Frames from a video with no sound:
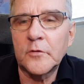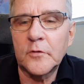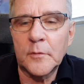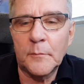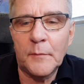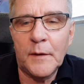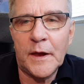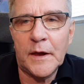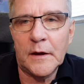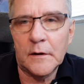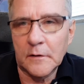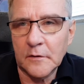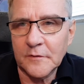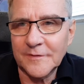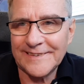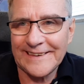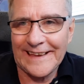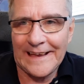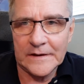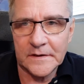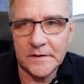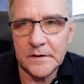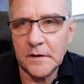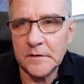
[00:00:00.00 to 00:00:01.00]
Germain
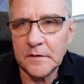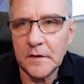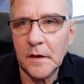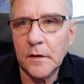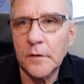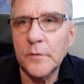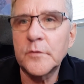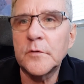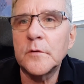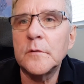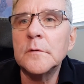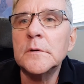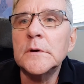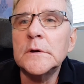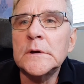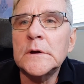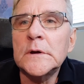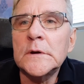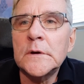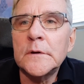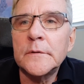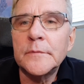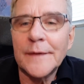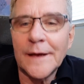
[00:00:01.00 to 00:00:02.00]
Arzate tells you.
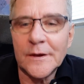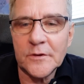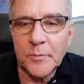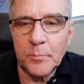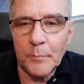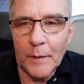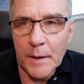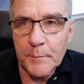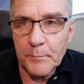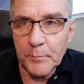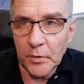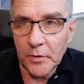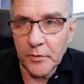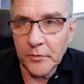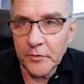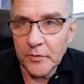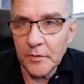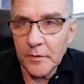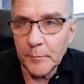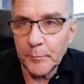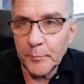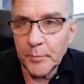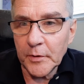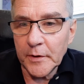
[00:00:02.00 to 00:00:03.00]
That's my
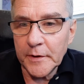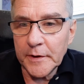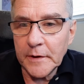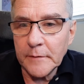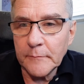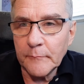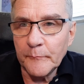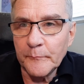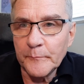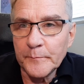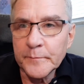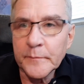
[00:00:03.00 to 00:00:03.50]
personal opinion.